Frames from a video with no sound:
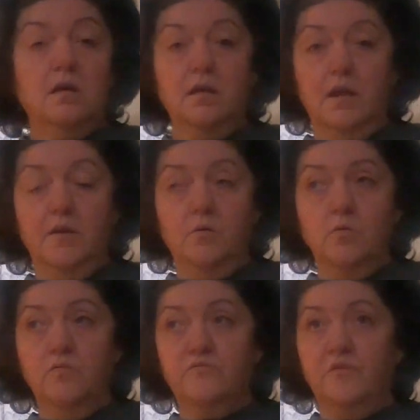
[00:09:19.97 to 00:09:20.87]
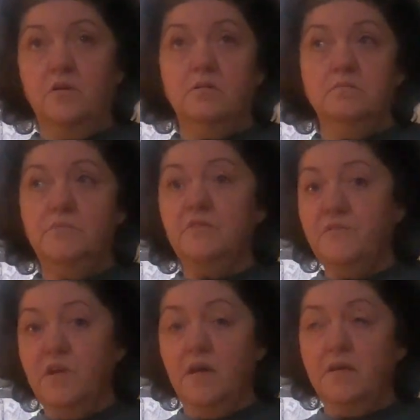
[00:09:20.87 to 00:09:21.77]
a little from the
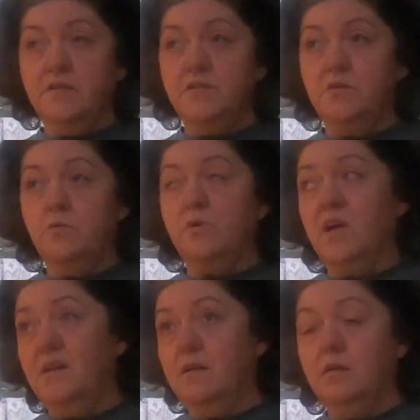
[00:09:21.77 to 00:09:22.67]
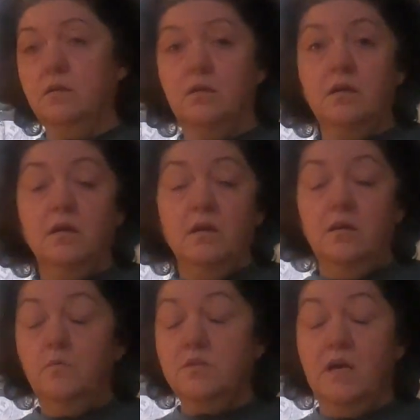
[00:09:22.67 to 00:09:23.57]
VA to kind of,
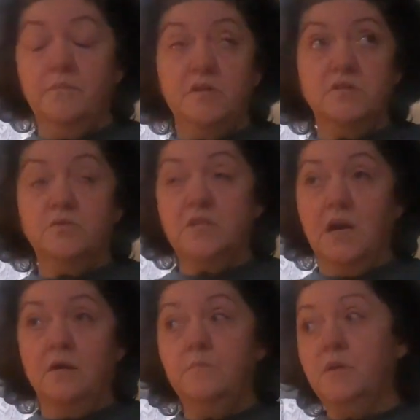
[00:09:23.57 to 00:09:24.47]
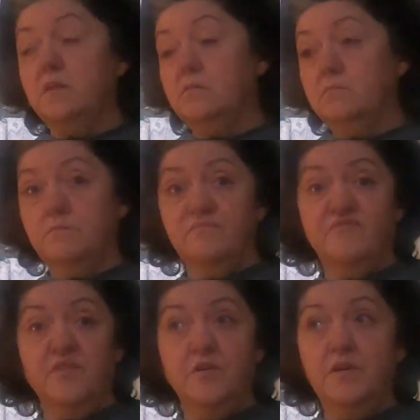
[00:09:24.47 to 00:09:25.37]
it was hubby's retirement
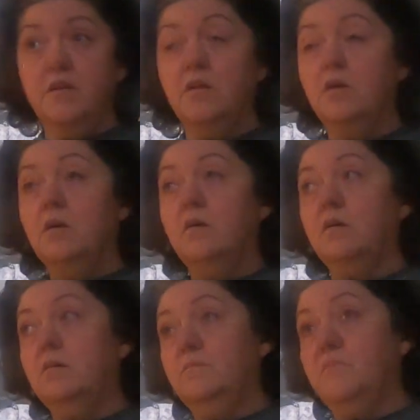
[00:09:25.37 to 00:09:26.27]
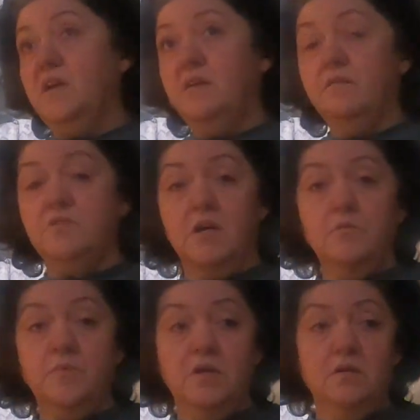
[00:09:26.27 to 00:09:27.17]
fund. Um, they
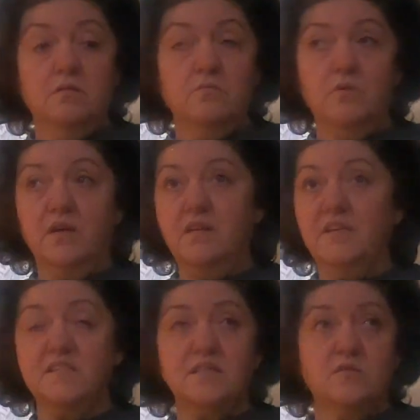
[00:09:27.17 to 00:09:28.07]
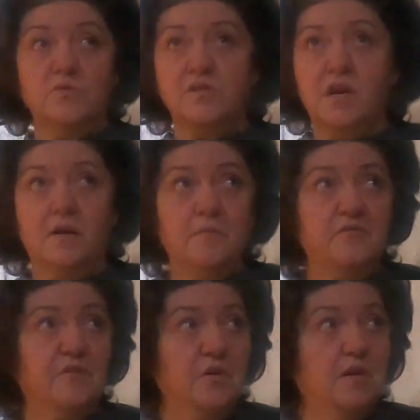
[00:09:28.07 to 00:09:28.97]
told me, I guess that's a
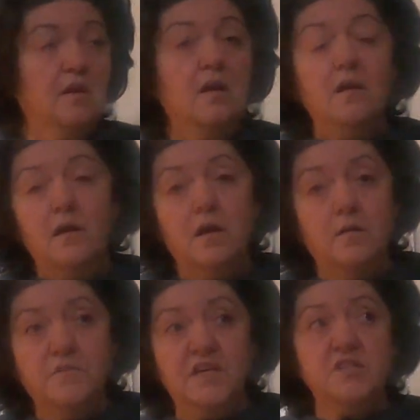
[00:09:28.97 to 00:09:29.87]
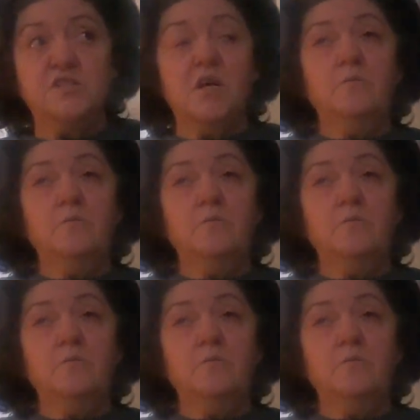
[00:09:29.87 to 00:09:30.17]
retirement fund. Um, they just